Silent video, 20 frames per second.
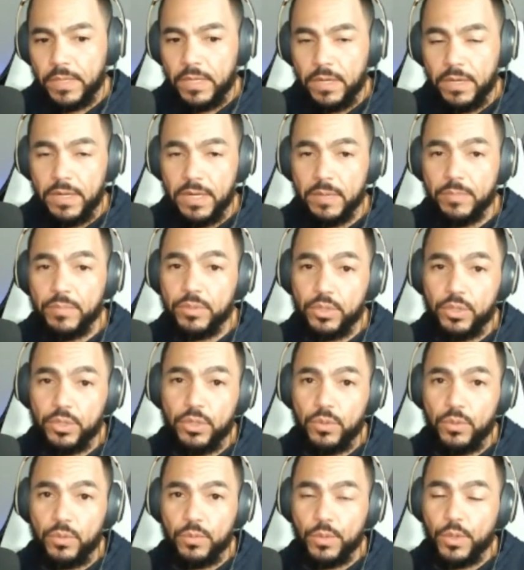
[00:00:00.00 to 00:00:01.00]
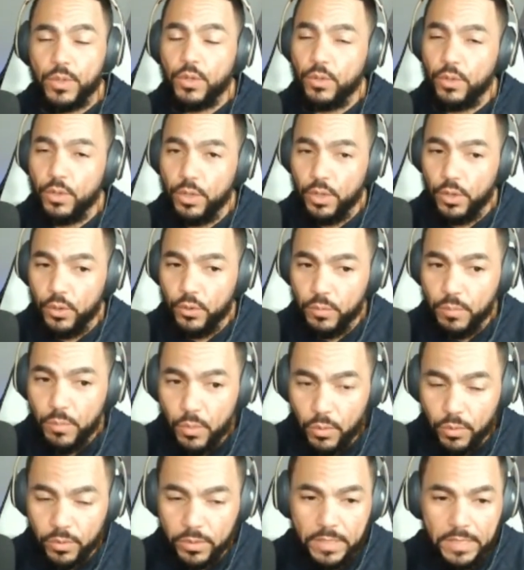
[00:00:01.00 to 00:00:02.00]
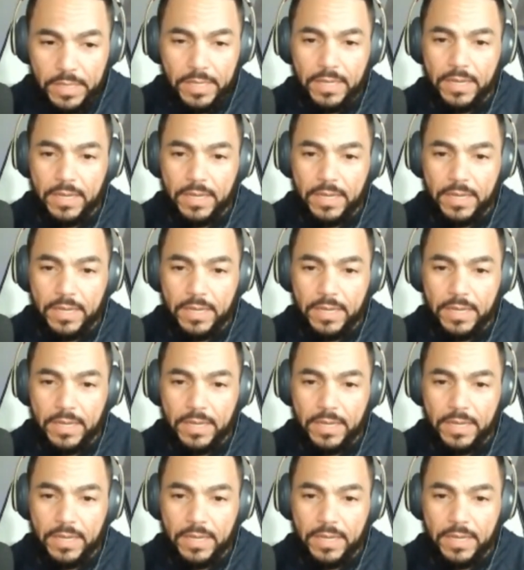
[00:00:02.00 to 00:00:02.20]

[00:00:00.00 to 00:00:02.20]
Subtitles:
Number 2, learn more.